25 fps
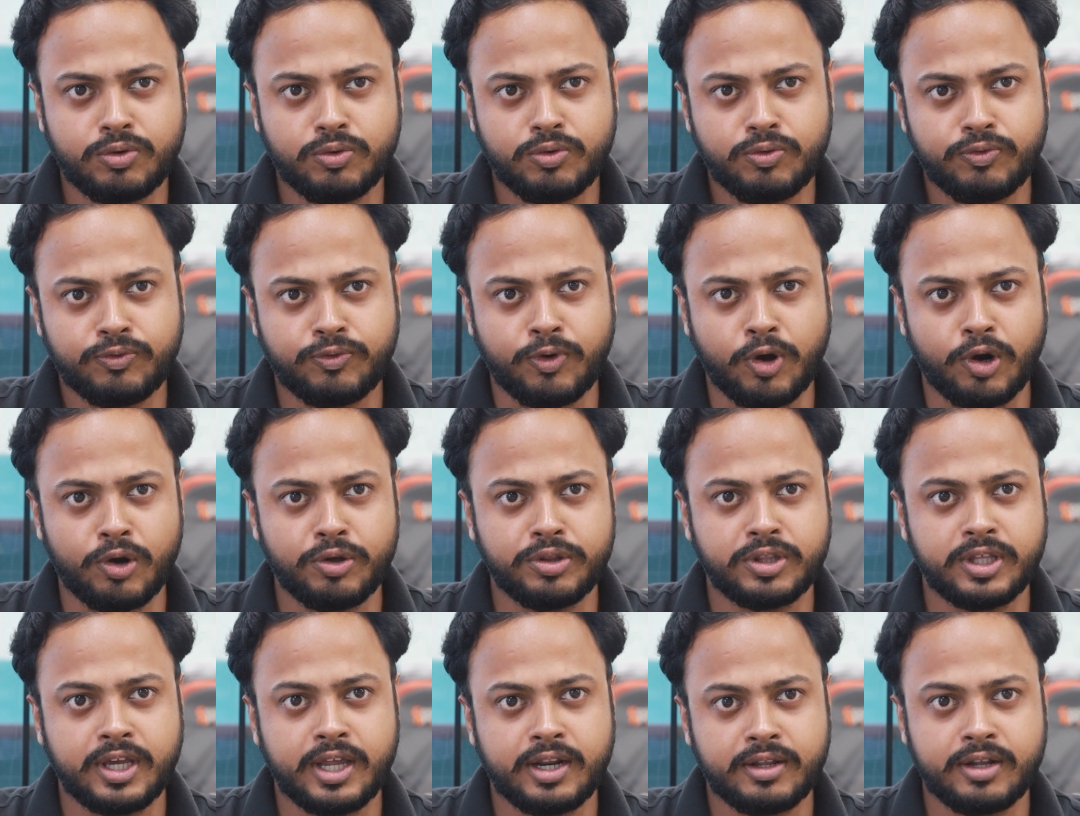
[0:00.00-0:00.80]
to follow
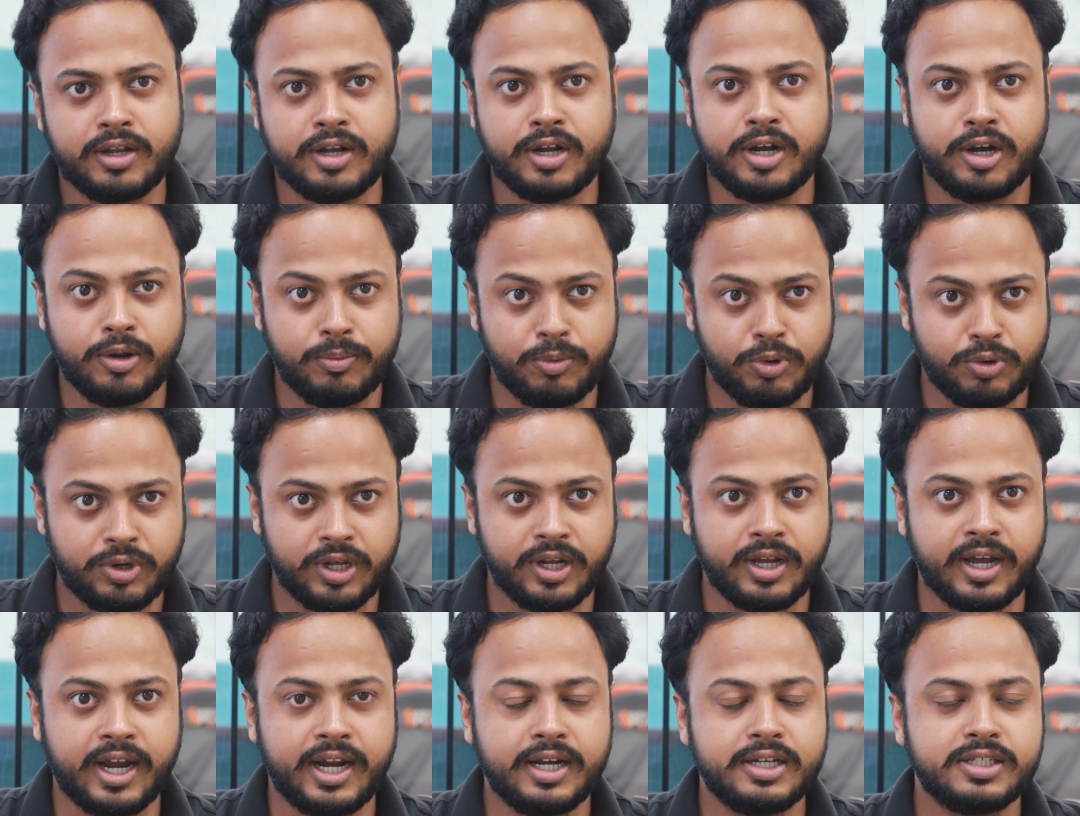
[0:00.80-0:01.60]
their
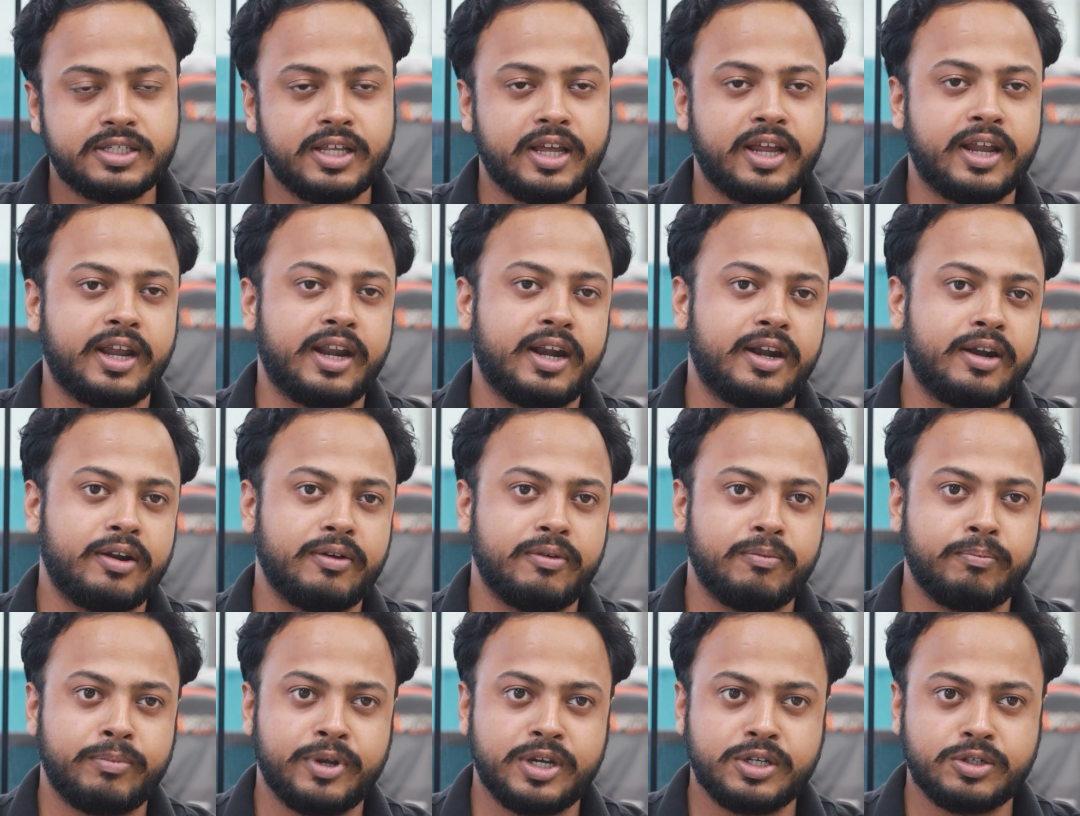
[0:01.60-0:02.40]
contributing guides,
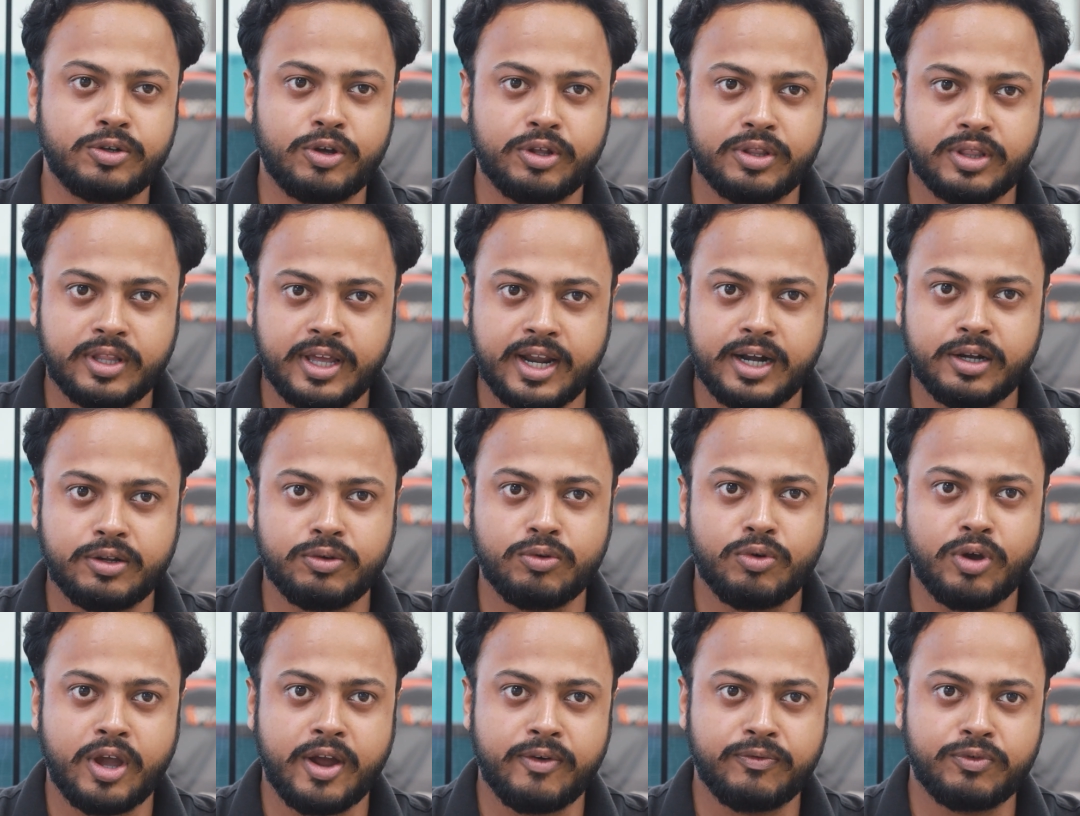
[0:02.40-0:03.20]
and based on that
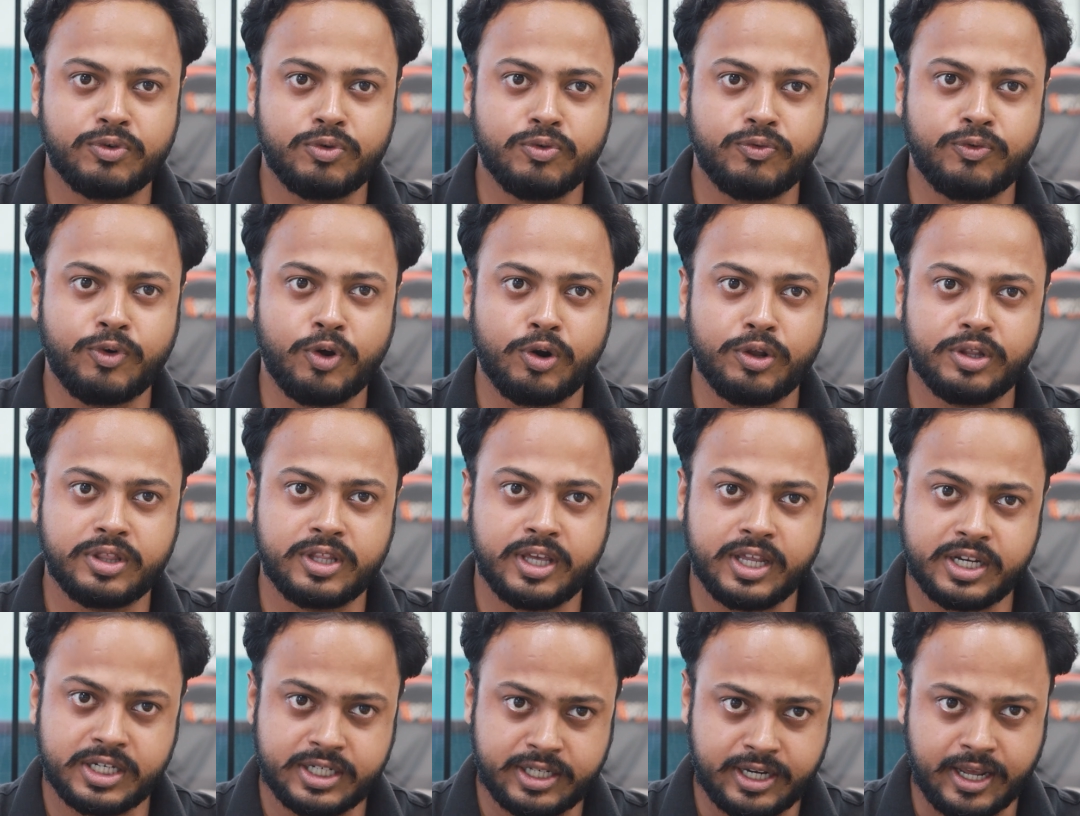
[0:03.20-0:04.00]
you have to follow
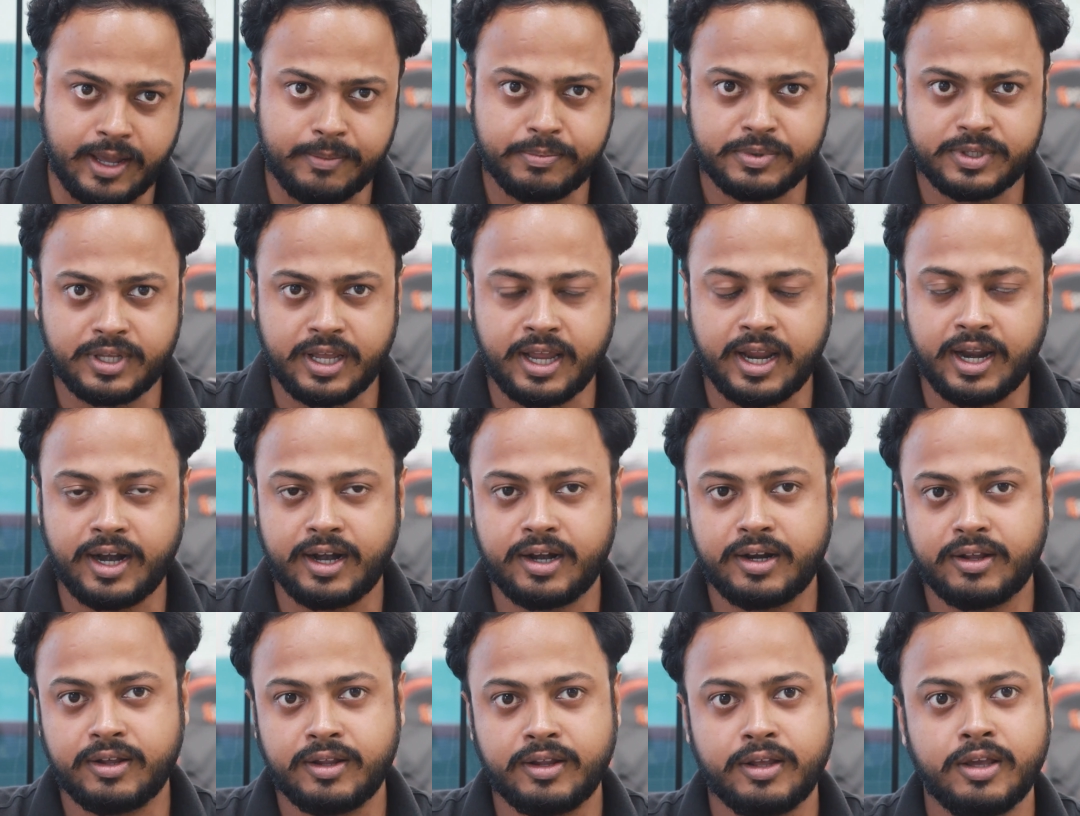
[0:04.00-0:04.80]
their steps,
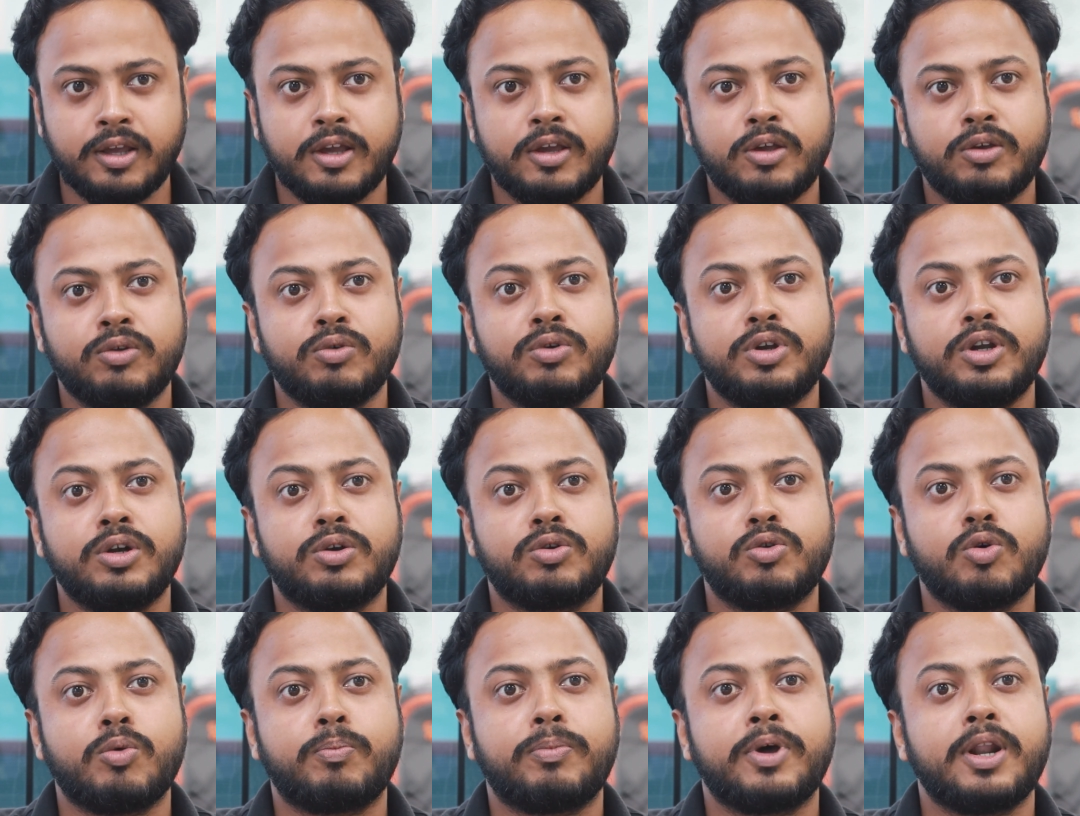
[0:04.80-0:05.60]
and you
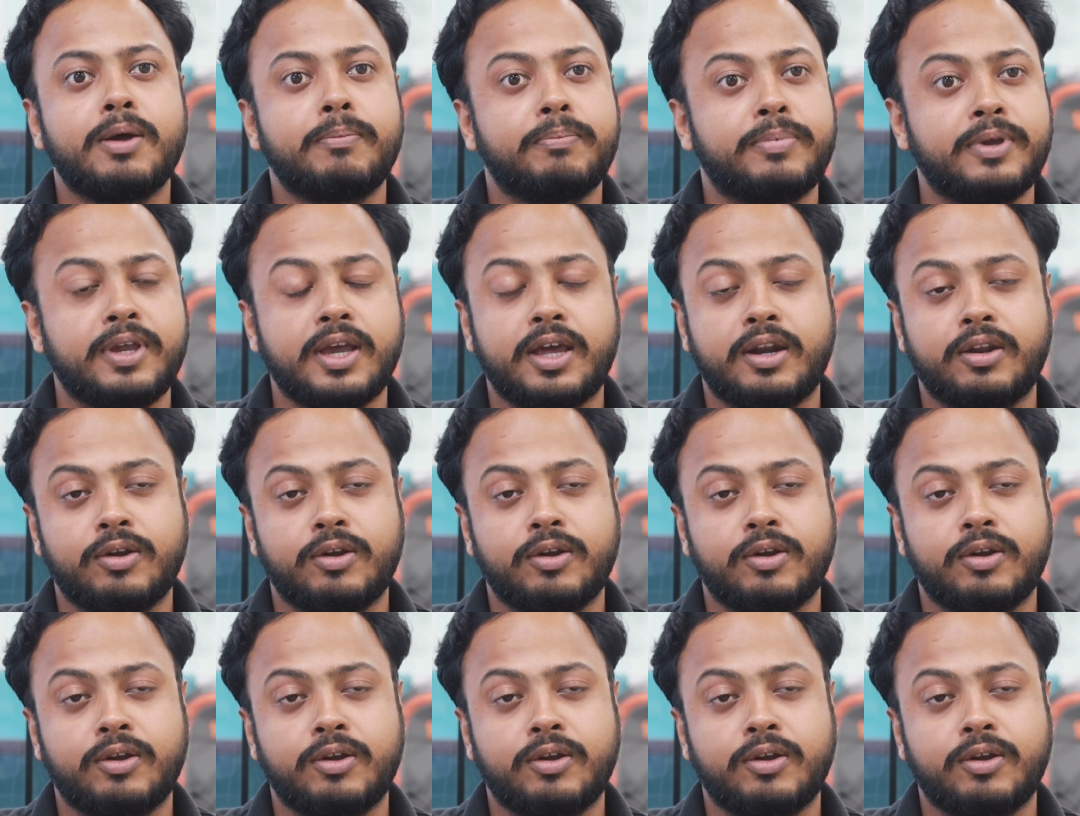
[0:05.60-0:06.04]
need to open a PR